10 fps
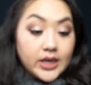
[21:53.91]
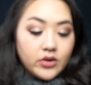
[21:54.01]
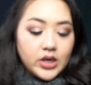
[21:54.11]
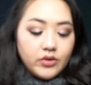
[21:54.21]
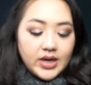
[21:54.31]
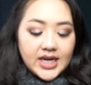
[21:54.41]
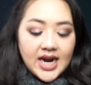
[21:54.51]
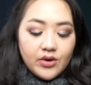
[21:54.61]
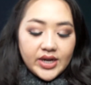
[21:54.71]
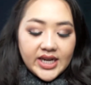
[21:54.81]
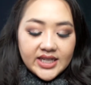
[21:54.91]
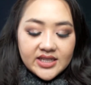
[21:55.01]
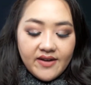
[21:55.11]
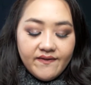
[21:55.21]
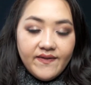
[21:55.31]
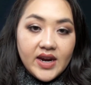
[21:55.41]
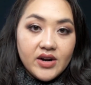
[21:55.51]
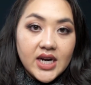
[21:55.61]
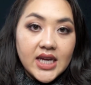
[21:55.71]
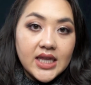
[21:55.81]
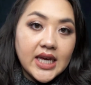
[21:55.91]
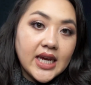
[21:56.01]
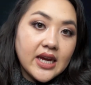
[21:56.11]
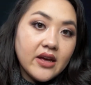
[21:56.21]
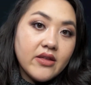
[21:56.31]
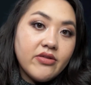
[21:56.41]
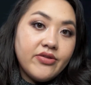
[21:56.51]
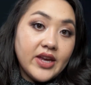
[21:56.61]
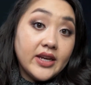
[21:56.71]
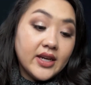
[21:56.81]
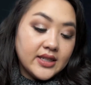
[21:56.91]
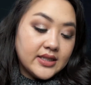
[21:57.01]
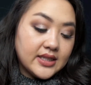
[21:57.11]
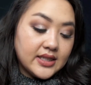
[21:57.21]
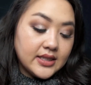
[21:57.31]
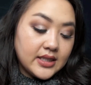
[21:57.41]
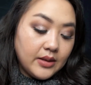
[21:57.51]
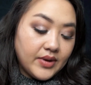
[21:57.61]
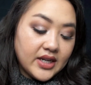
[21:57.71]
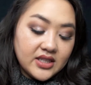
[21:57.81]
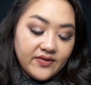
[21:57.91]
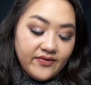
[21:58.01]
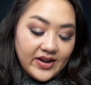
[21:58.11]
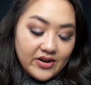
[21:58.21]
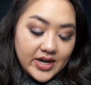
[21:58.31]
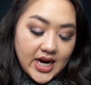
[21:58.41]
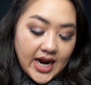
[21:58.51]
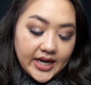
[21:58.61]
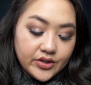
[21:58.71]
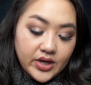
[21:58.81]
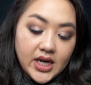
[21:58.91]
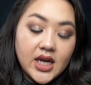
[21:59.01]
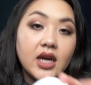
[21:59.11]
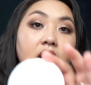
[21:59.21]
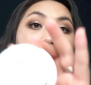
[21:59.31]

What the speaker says: in Korea right now. It is a very like thin consistency, but it's very hydrating.